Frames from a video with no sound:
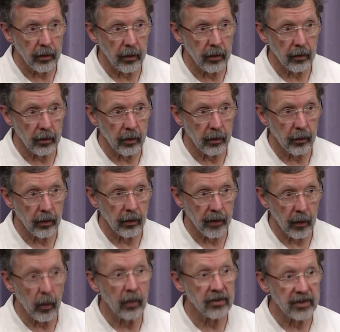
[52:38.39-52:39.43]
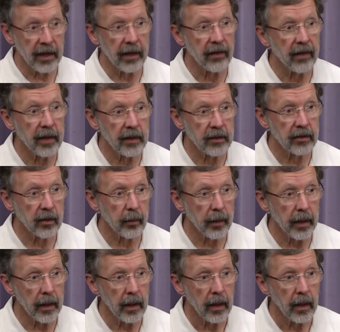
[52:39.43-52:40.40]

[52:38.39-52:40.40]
or, or they won't say things to me.